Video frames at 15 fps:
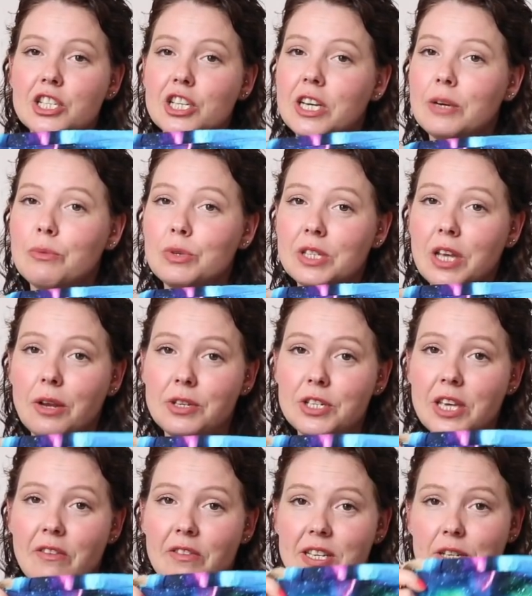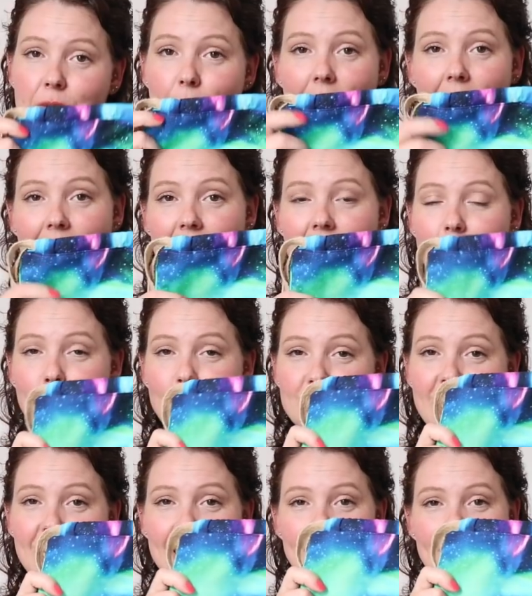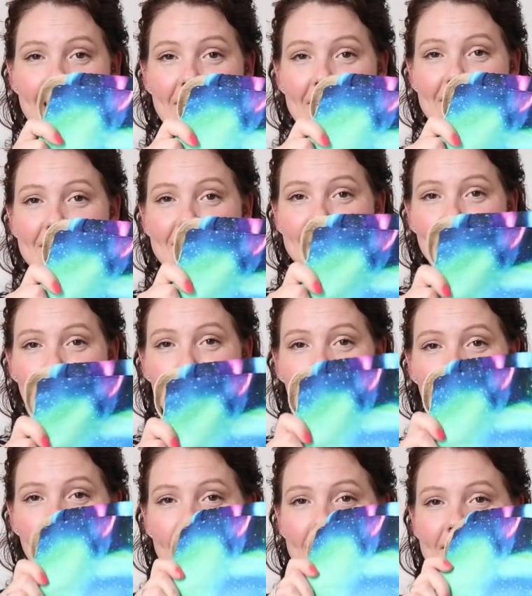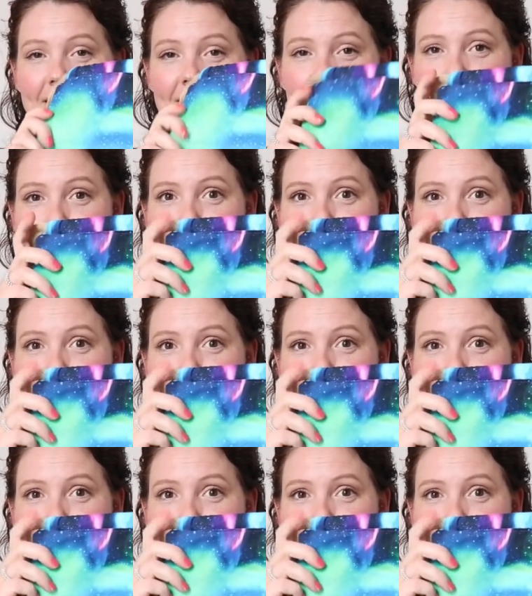She was going to give it away, and would I like it? So I said,